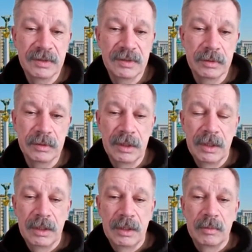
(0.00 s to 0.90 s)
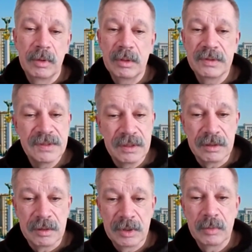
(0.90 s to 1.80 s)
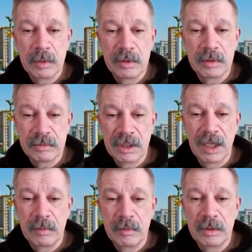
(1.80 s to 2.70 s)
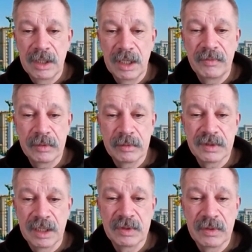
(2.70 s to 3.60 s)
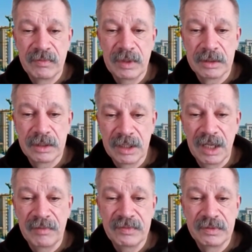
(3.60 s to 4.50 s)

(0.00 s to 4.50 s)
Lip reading: So we will see, but we will come through some very tough,